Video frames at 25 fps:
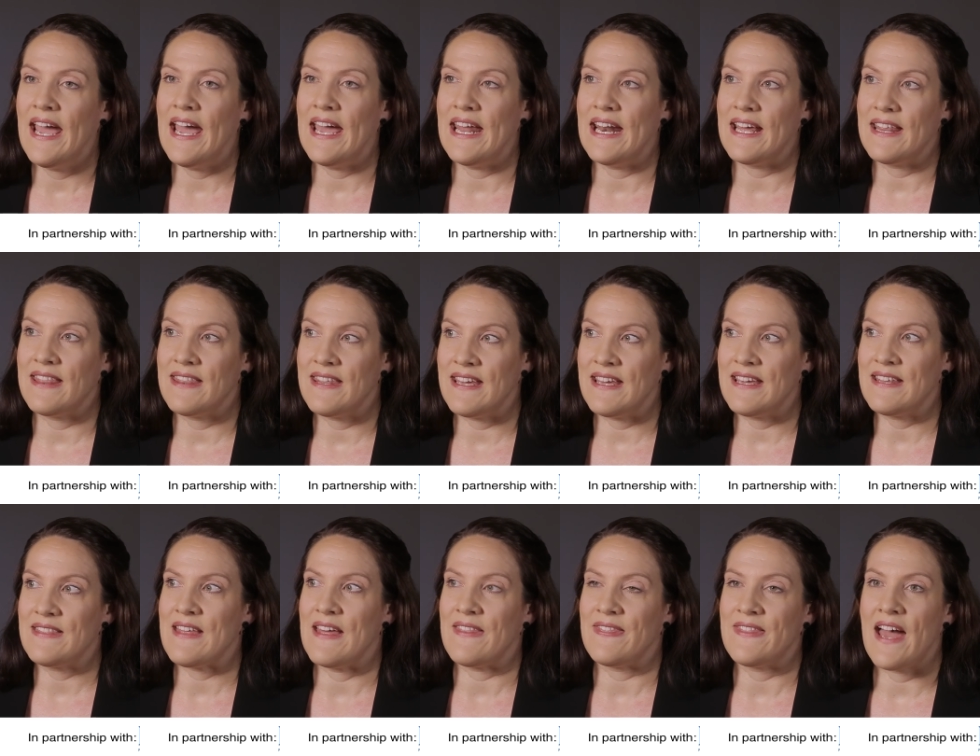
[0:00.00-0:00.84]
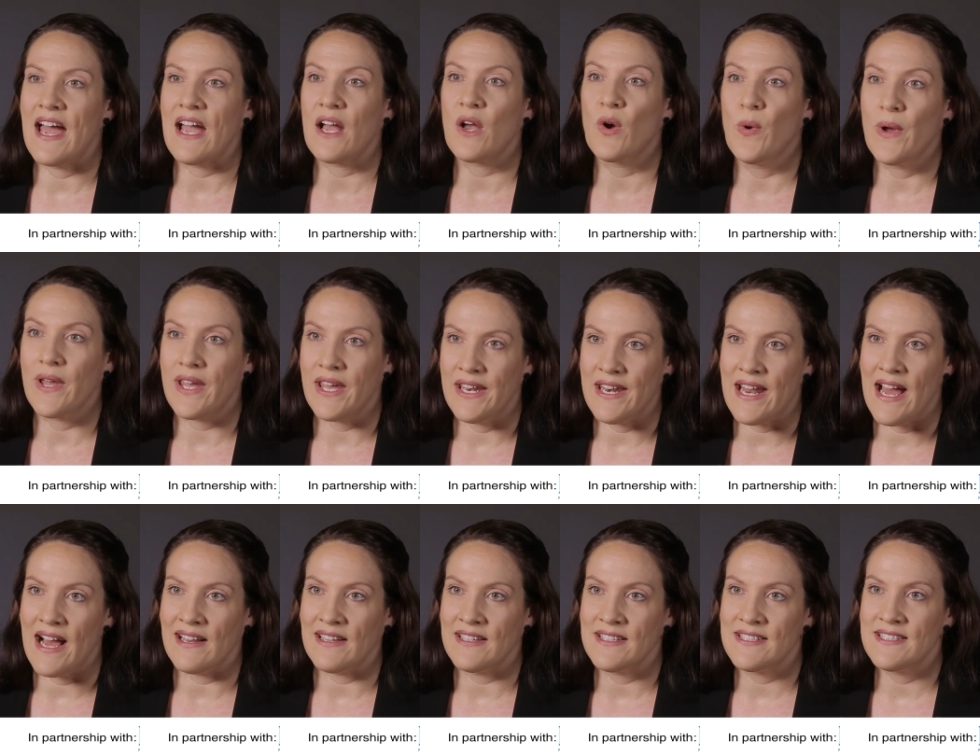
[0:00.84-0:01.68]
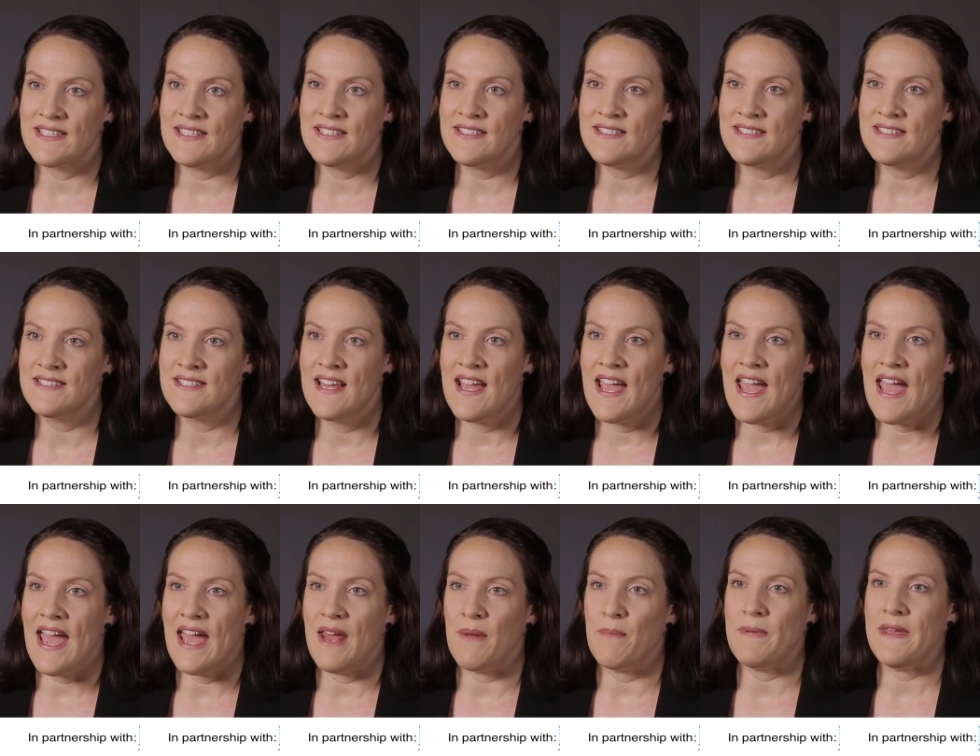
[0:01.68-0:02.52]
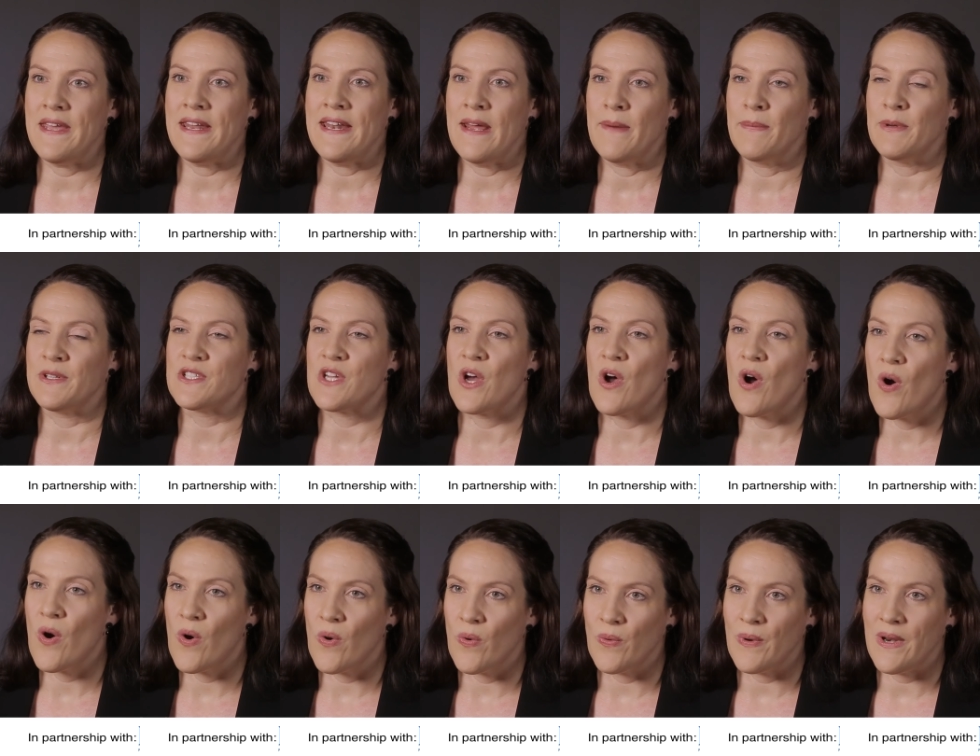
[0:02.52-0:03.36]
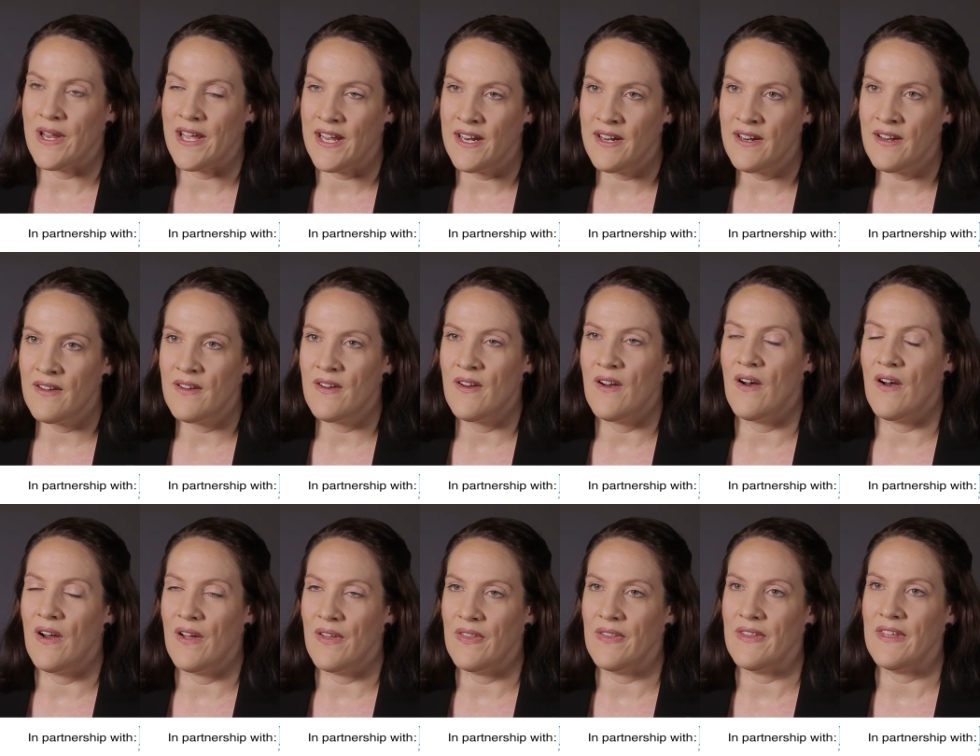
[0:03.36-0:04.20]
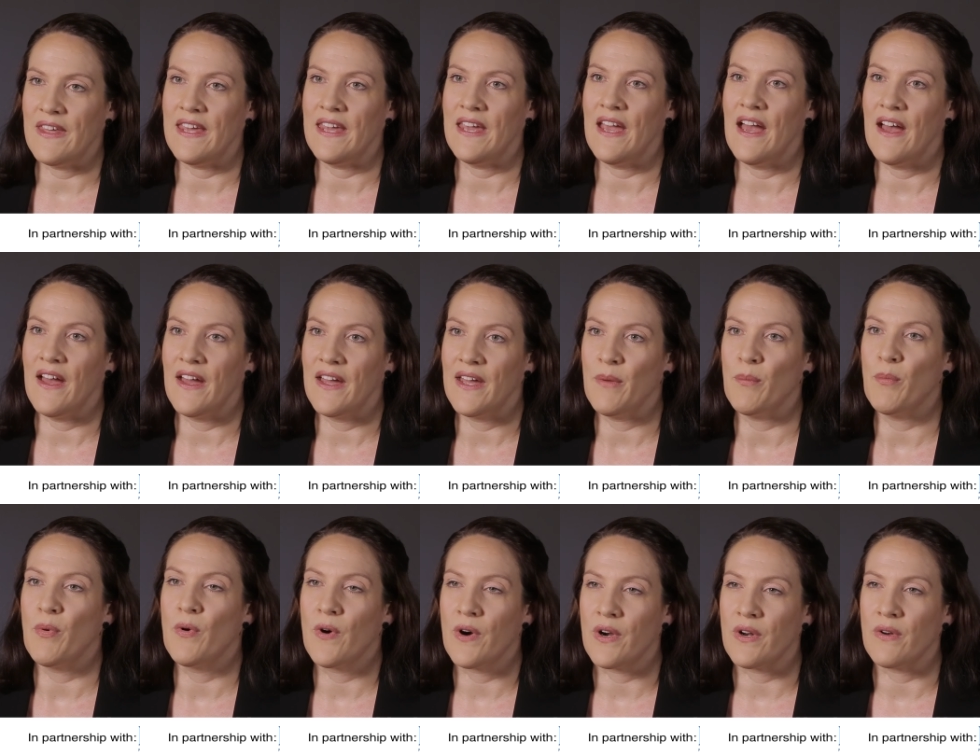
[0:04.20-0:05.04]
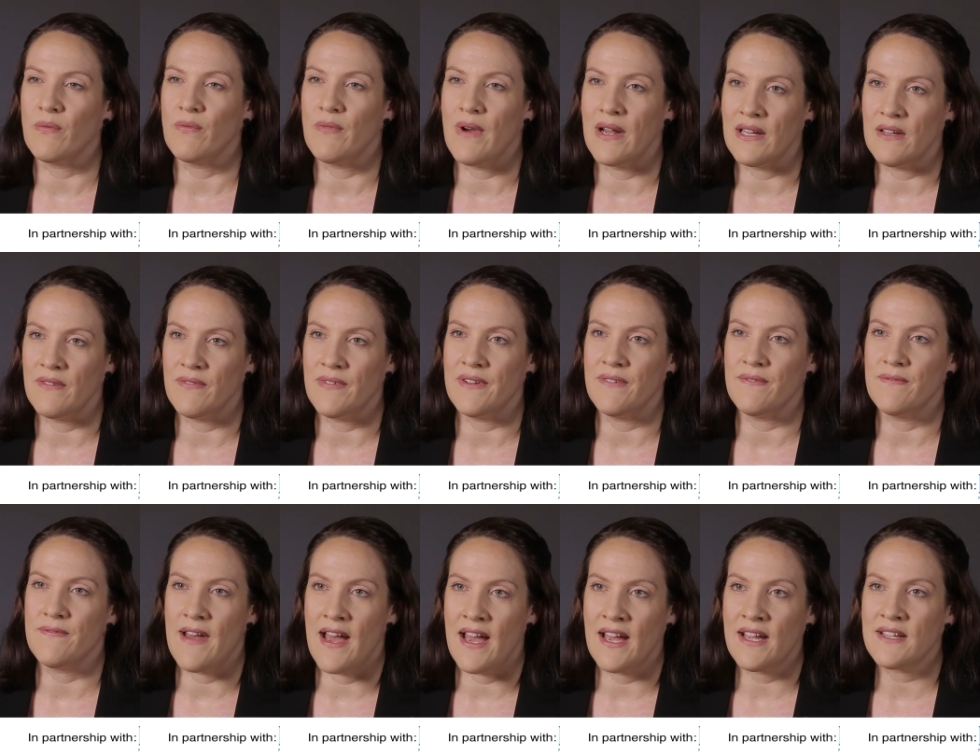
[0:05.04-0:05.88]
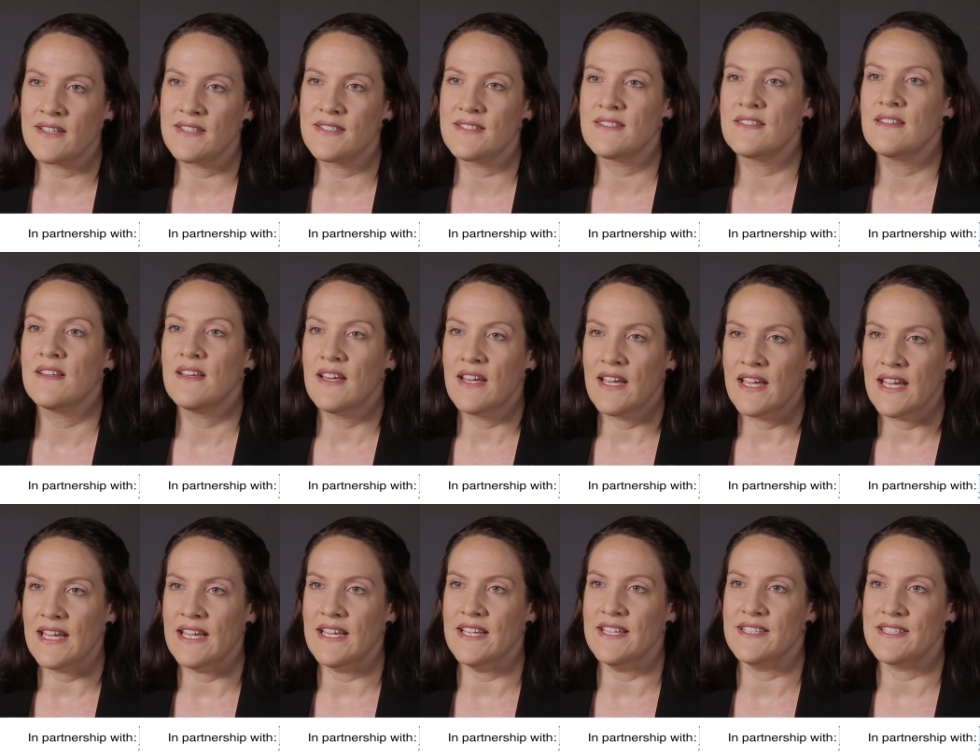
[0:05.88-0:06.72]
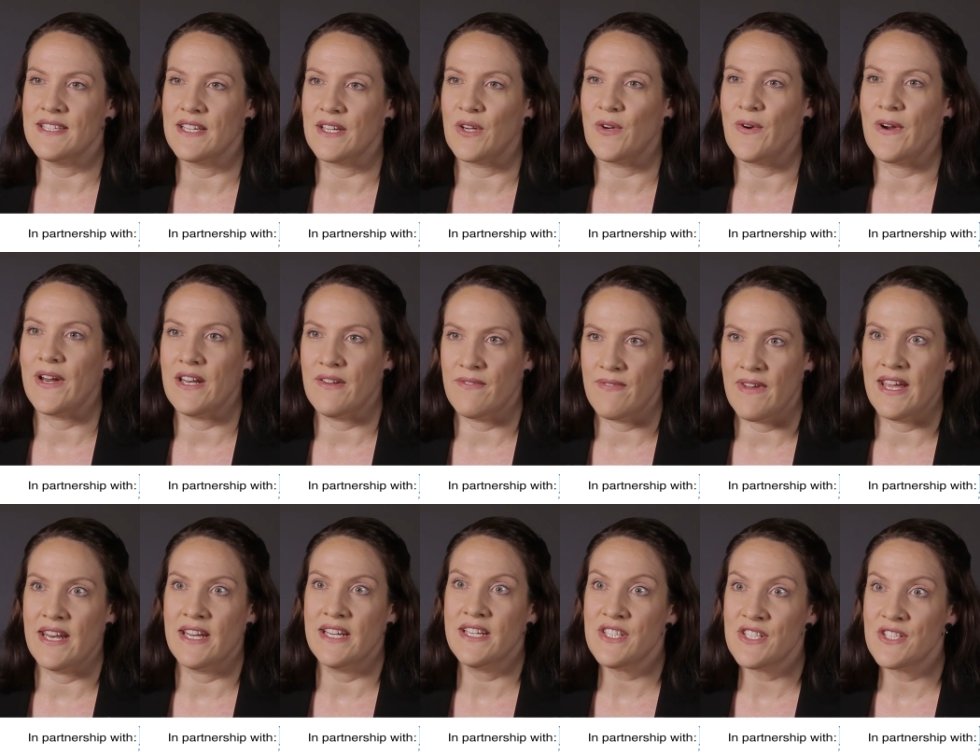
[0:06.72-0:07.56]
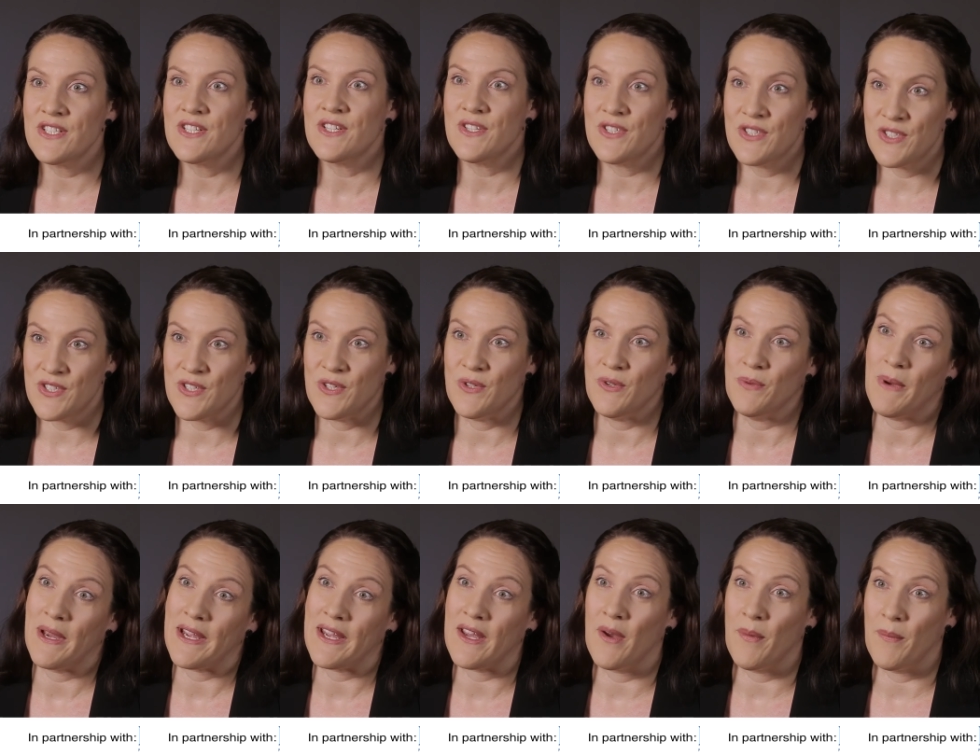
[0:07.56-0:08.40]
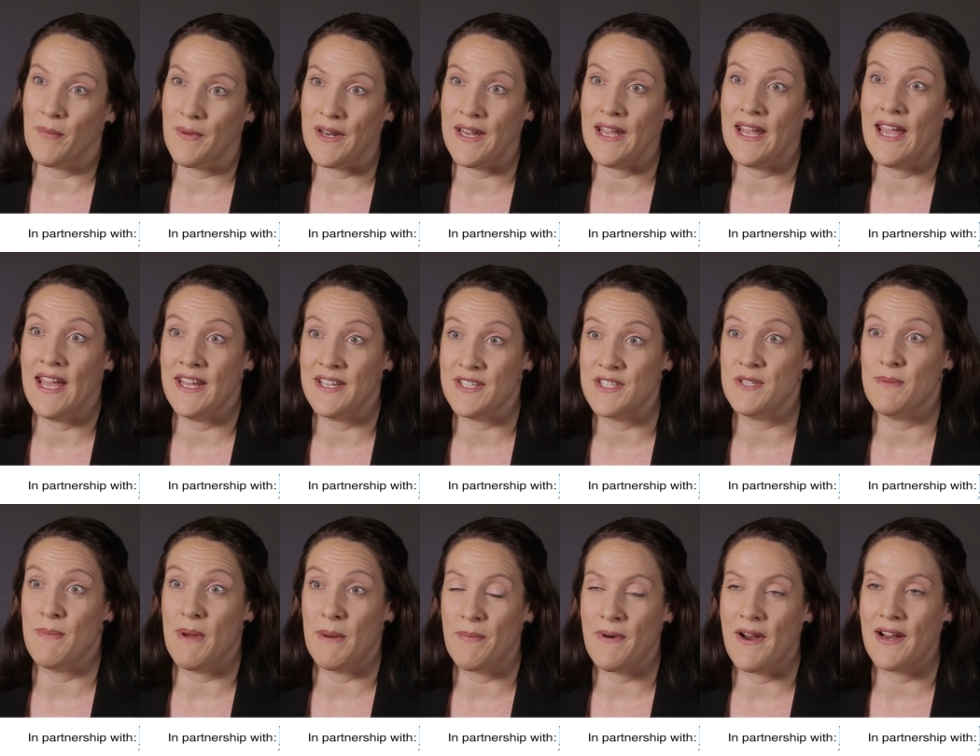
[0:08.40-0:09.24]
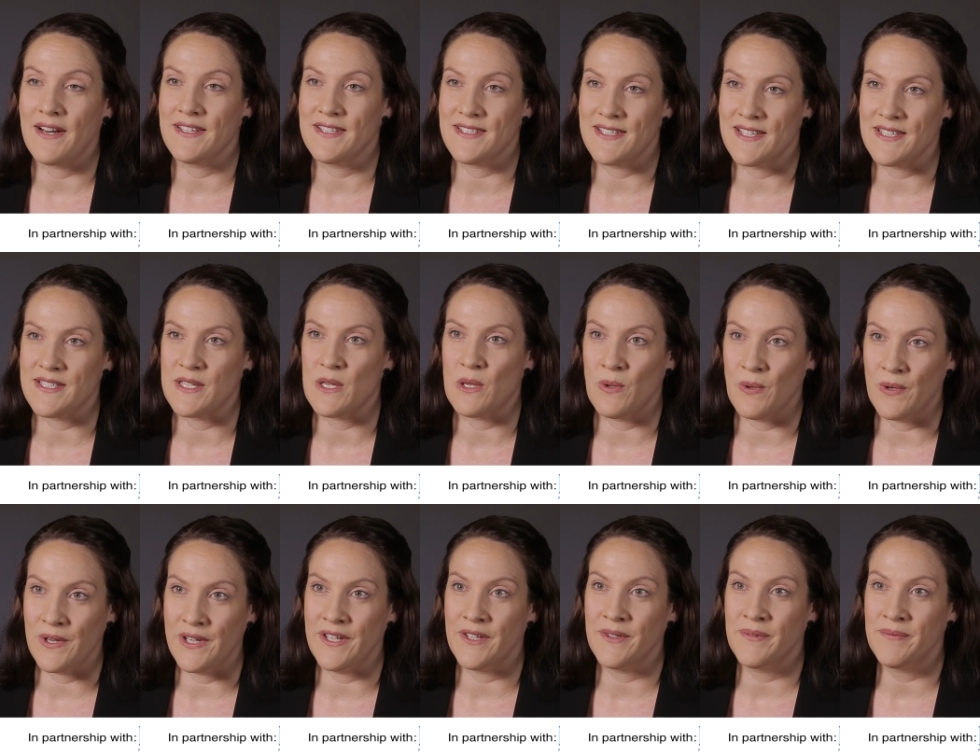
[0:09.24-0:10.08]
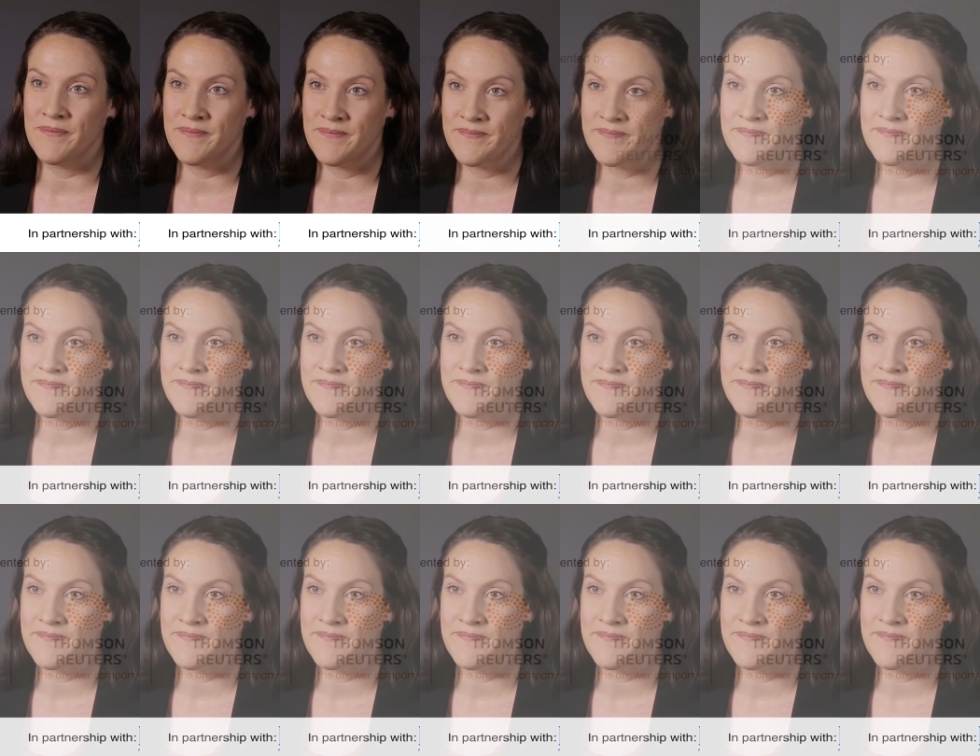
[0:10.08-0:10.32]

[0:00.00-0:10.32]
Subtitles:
And I think that that quick analysis and being able to hone in on the important relevant facts is a great advantage to my company and to my practice as a lawyer.